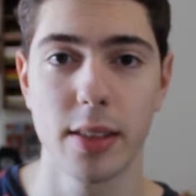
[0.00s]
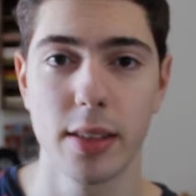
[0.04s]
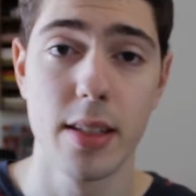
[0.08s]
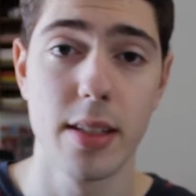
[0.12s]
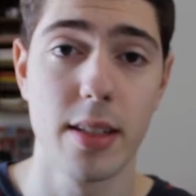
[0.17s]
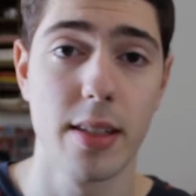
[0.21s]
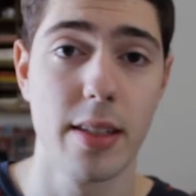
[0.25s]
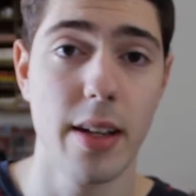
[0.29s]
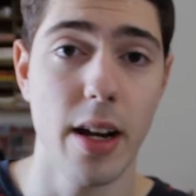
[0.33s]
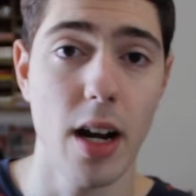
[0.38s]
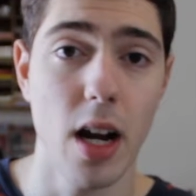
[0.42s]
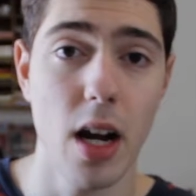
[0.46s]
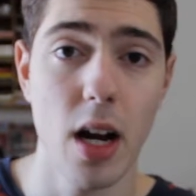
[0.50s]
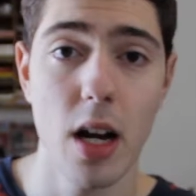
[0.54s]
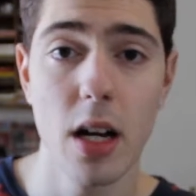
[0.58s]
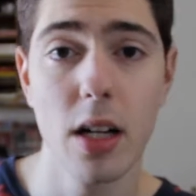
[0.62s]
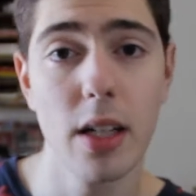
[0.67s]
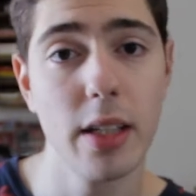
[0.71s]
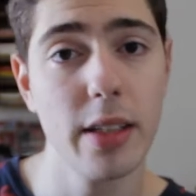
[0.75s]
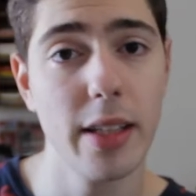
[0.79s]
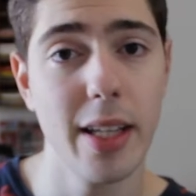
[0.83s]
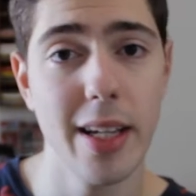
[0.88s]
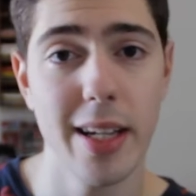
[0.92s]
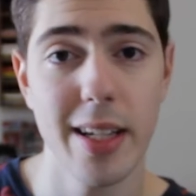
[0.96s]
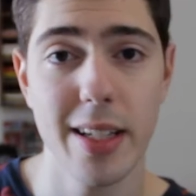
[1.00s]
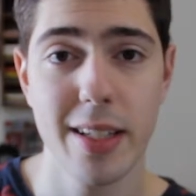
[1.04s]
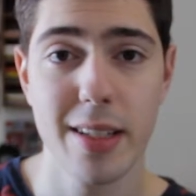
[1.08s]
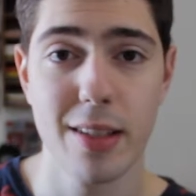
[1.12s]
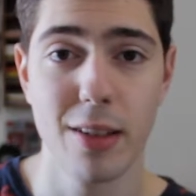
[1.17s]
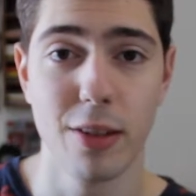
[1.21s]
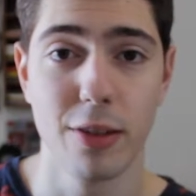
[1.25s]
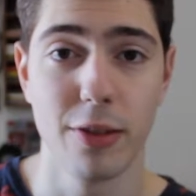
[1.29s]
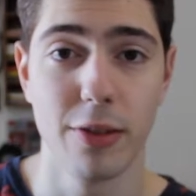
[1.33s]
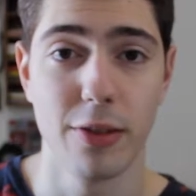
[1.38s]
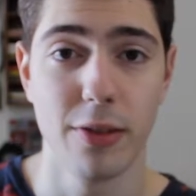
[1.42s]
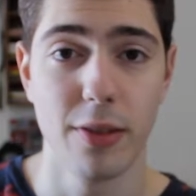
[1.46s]
Since the early days
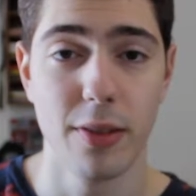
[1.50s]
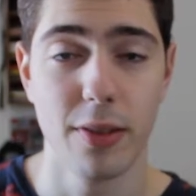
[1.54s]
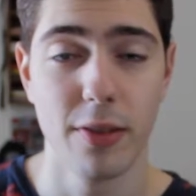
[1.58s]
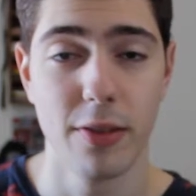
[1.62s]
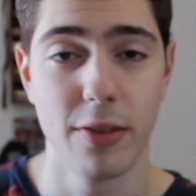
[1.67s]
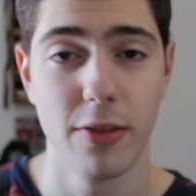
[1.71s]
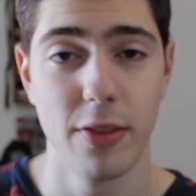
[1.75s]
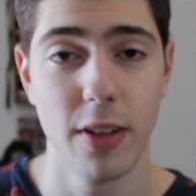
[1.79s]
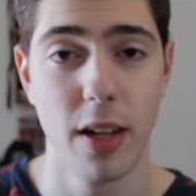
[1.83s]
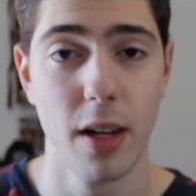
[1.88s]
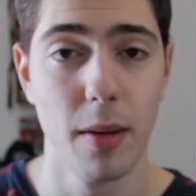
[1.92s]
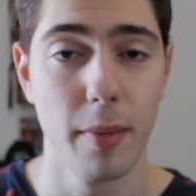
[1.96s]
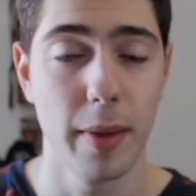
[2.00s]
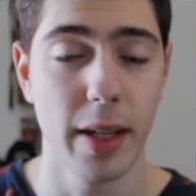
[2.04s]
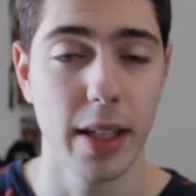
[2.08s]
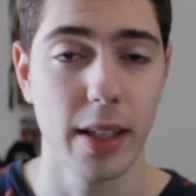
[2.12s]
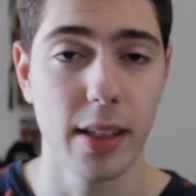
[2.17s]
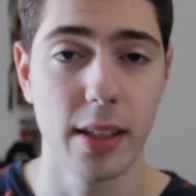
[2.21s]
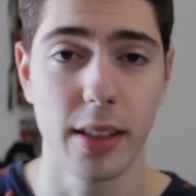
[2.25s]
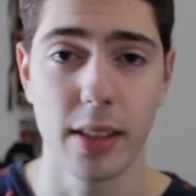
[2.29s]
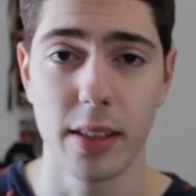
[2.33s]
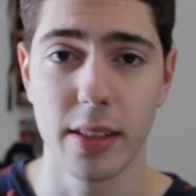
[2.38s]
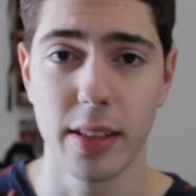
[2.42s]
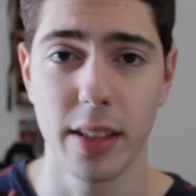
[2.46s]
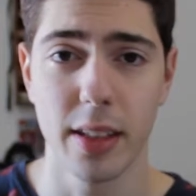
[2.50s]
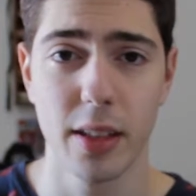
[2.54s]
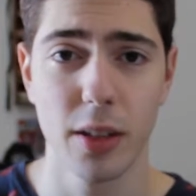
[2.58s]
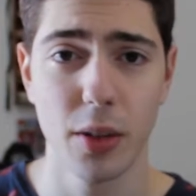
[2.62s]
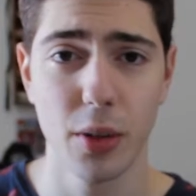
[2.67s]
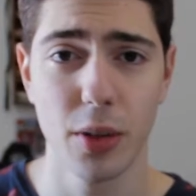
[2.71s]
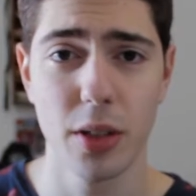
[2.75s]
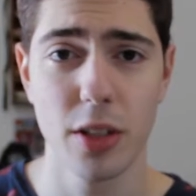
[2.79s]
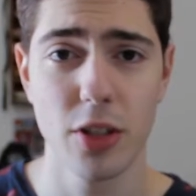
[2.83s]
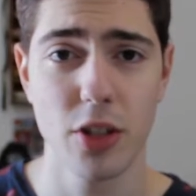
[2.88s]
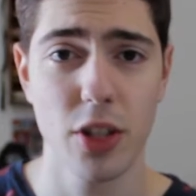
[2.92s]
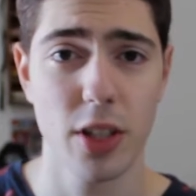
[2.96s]
of filmmaking, they
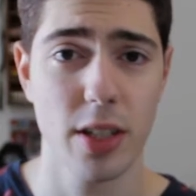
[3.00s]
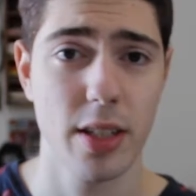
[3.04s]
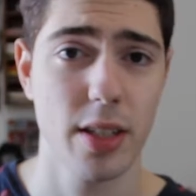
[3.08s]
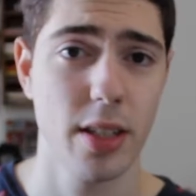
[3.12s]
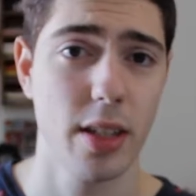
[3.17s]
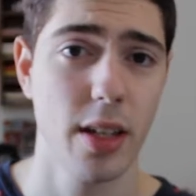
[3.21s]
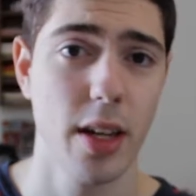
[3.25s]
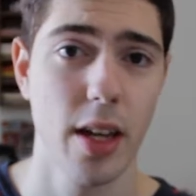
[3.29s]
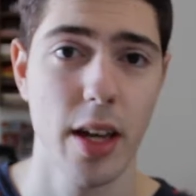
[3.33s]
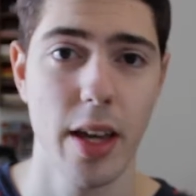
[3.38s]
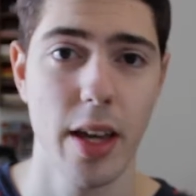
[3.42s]
couldn't just